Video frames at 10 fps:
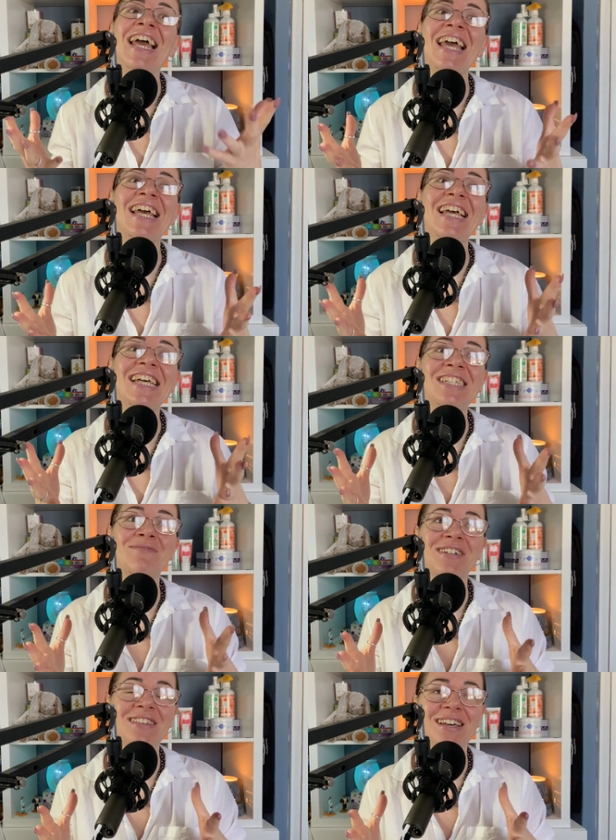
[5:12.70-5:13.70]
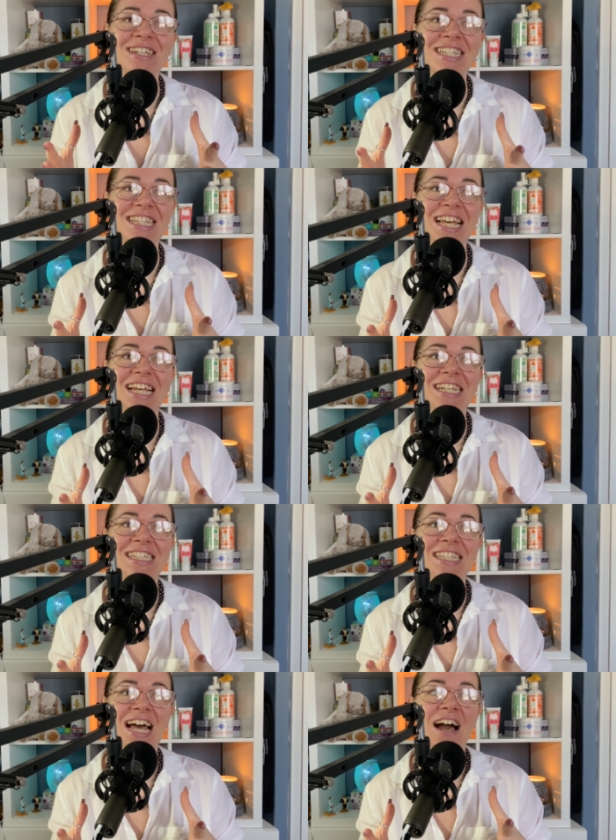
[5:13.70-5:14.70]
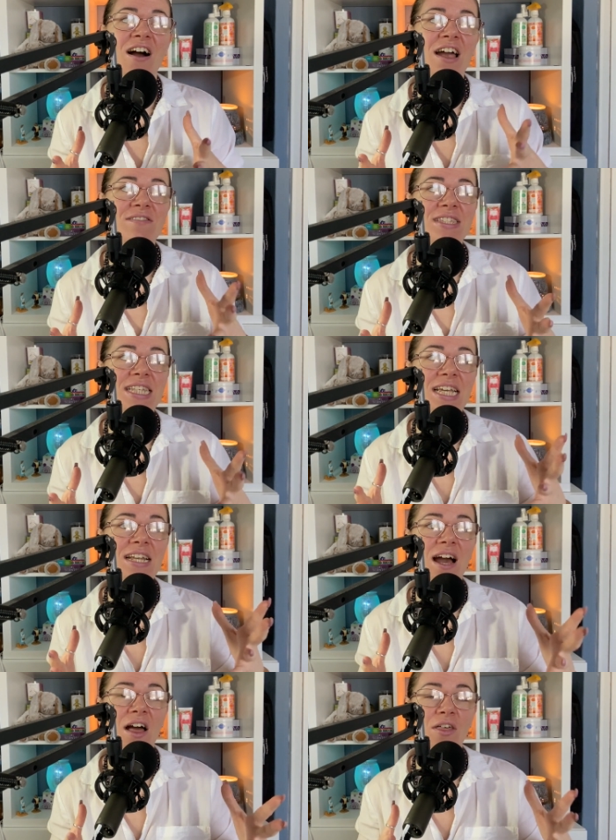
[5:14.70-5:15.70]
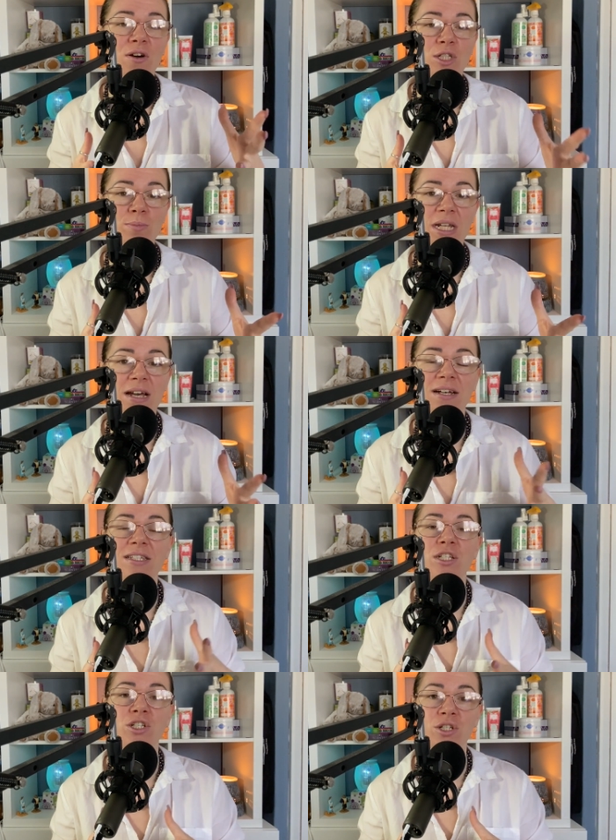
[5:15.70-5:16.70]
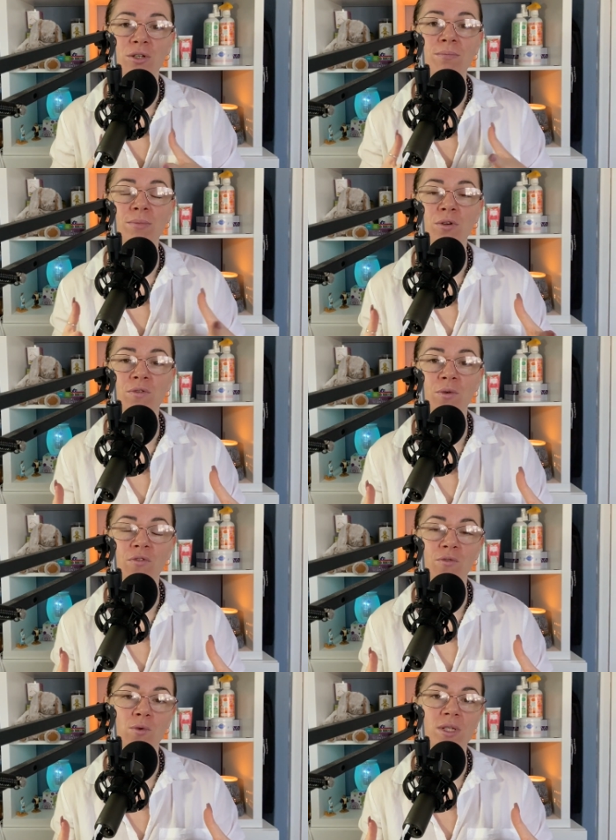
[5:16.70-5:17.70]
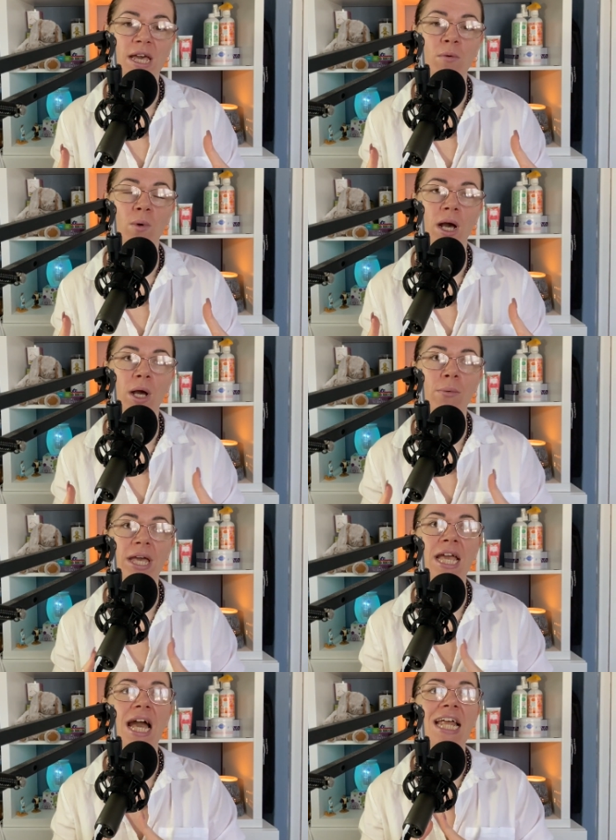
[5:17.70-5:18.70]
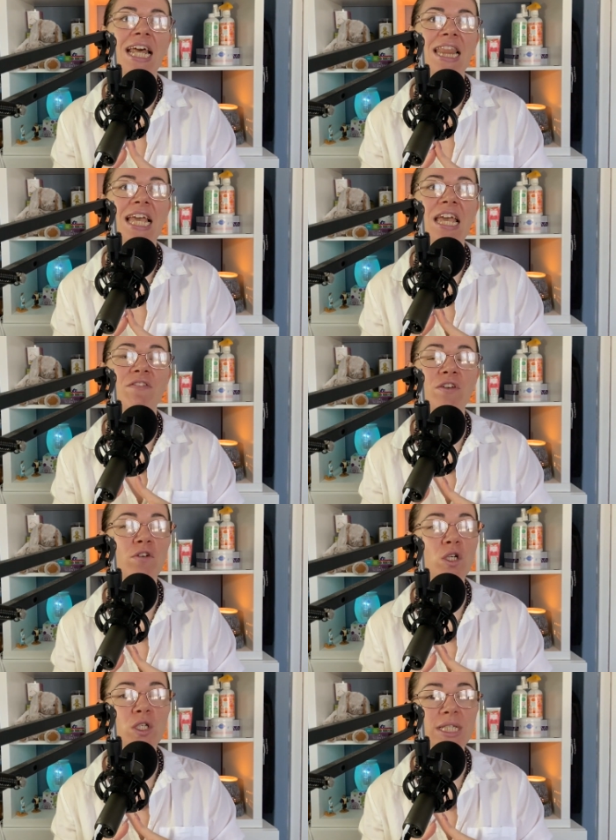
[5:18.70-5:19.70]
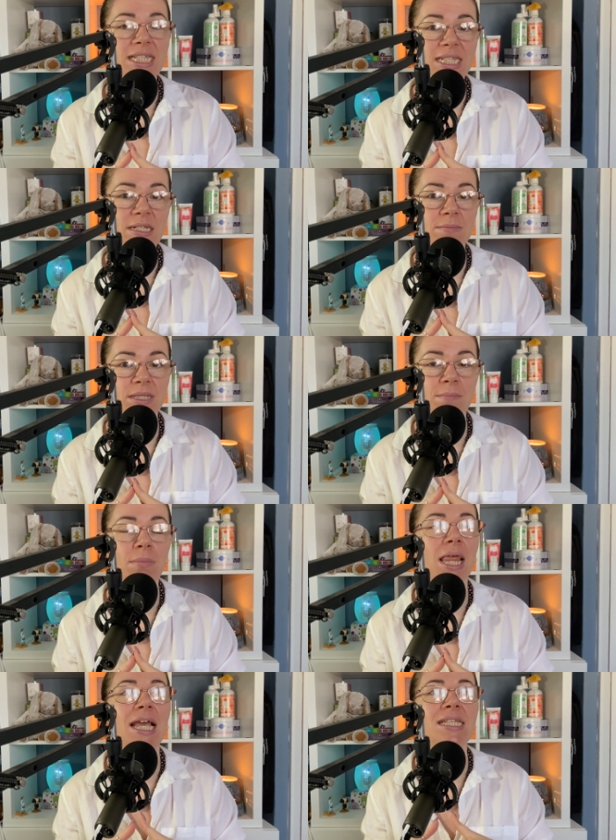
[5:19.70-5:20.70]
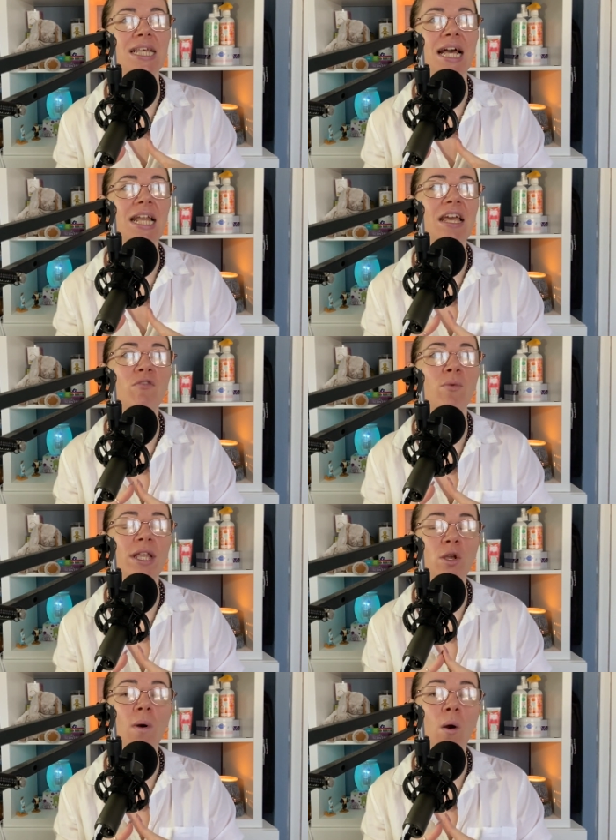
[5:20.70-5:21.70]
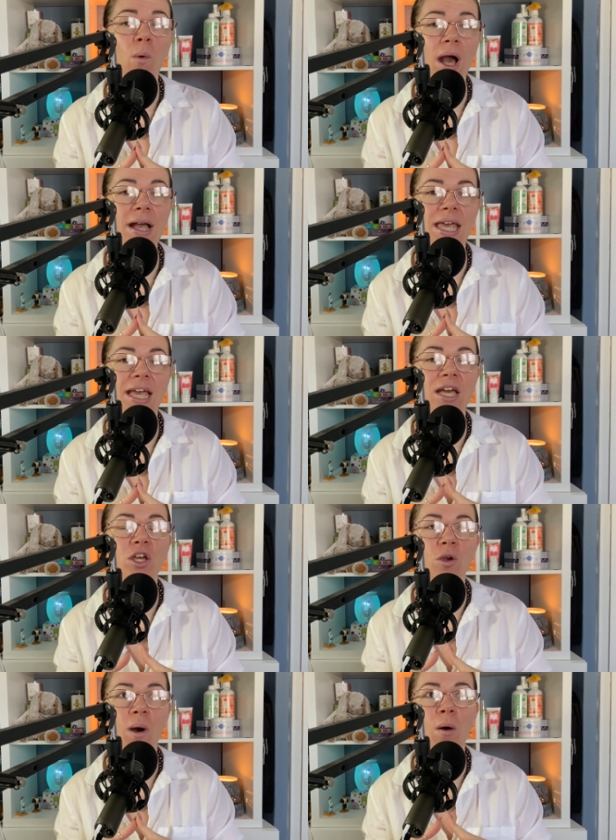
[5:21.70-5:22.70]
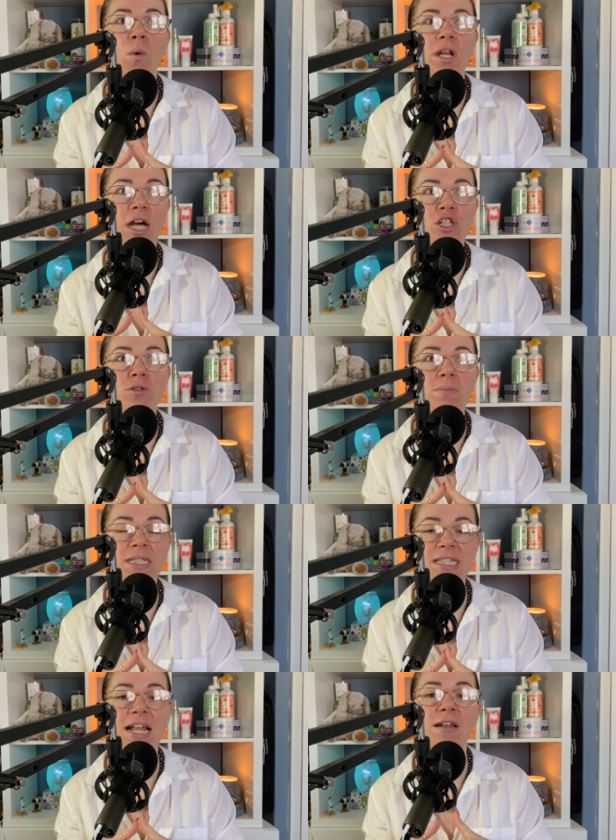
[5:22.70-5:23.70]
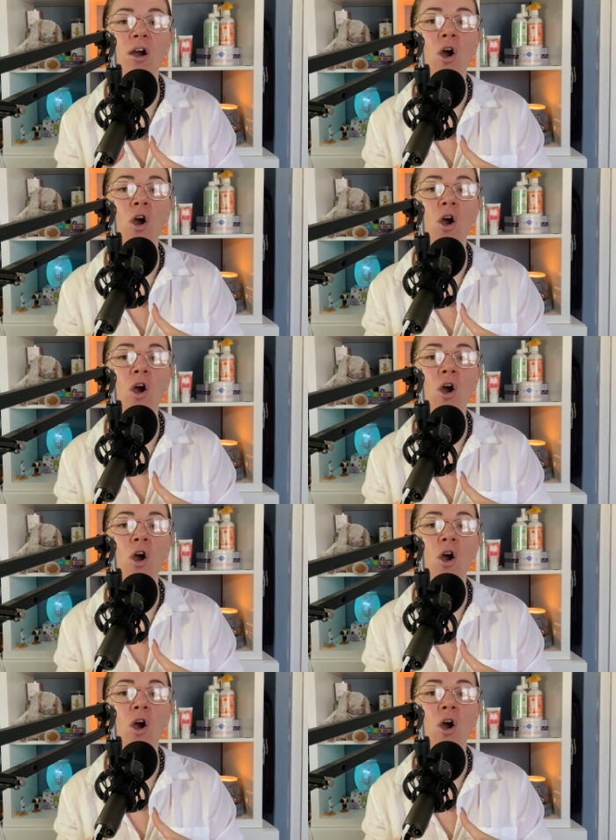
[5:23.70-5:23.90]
it is one of those things that I have seen other entrepreneurs do, move to a 4-day work week. And I think if you've got your systems in place, and if when you are working, you are 100%